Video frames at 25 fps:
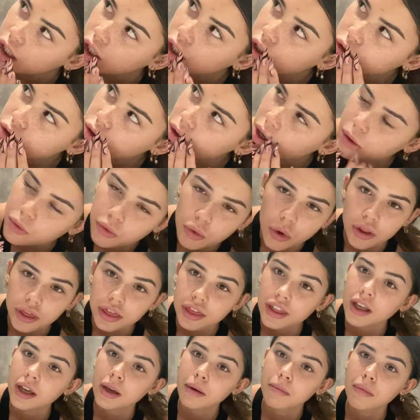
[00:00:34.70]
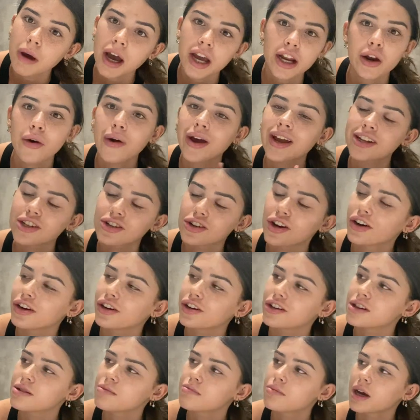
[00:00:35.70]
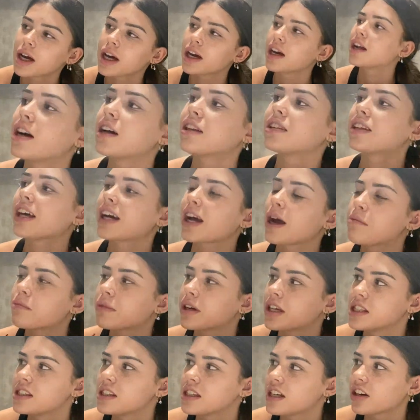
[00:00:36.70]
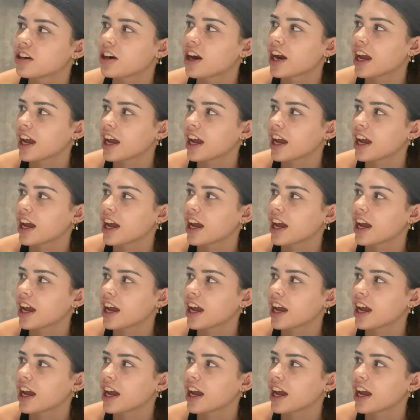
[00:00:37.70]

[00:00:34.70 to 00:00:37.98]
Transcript: do I want them? I know I don't, but like I'm considering